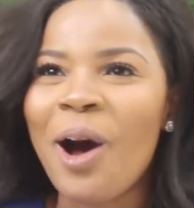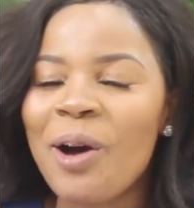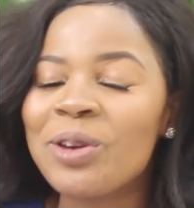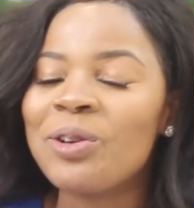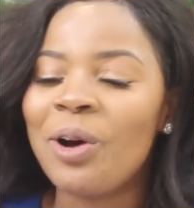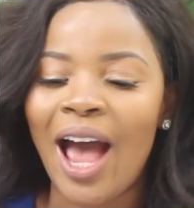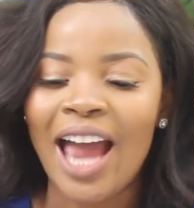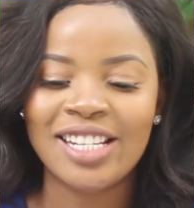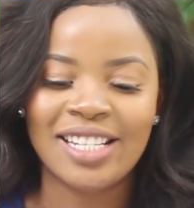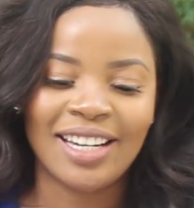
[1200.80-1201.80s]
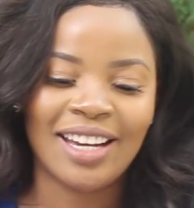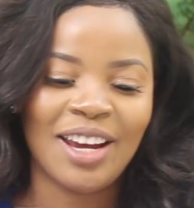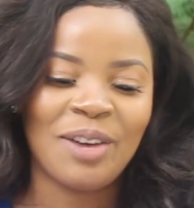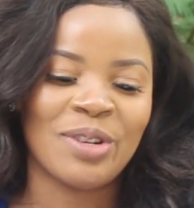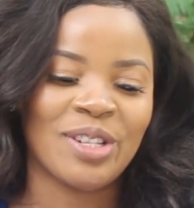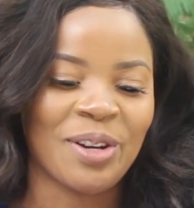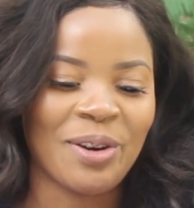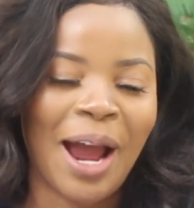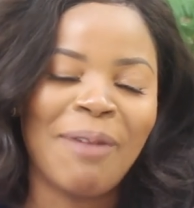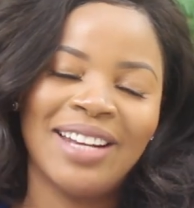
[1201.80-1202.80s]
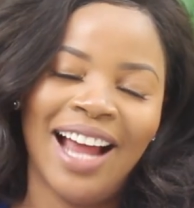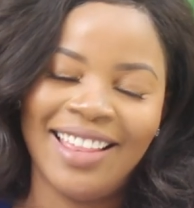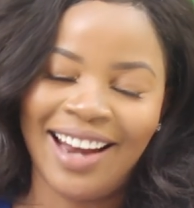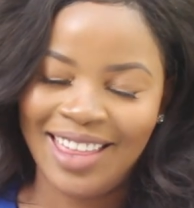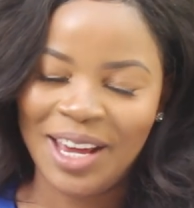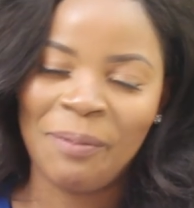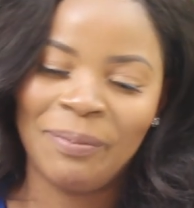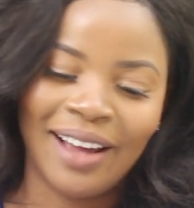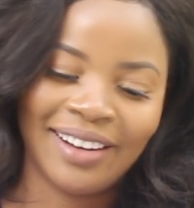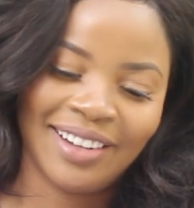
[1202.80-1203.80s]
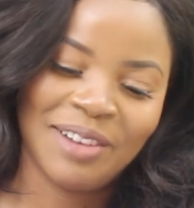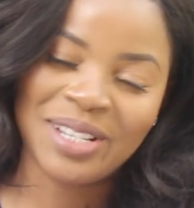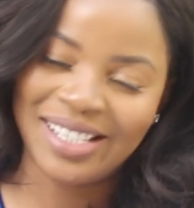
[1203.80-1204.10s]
No, you know, actually, it, it was so. I mean, now that I think about it, it was